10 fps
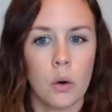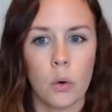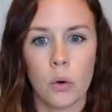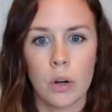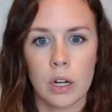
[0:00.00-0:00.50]

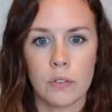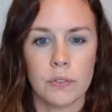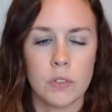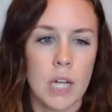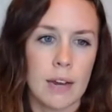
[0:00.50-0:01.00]
or
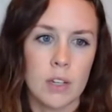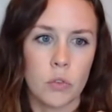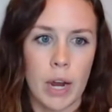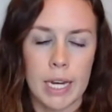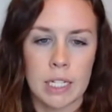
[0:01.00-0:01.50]
if diving
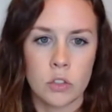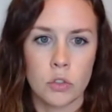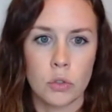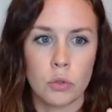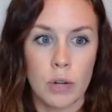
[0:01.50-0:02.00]
right
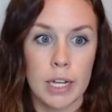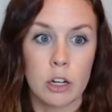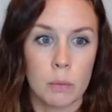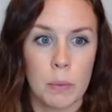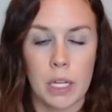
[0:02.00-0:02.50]
into write
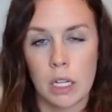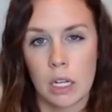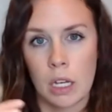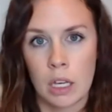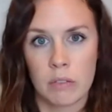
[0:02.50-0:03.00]
your opinion
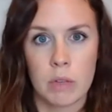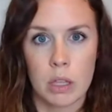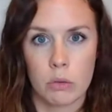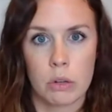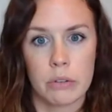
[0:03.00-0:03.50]
and give me
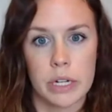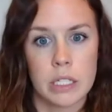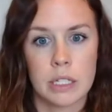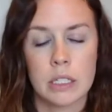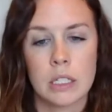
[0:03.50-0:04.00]
3
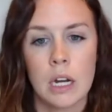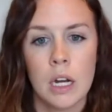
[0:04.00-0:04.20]
reasons.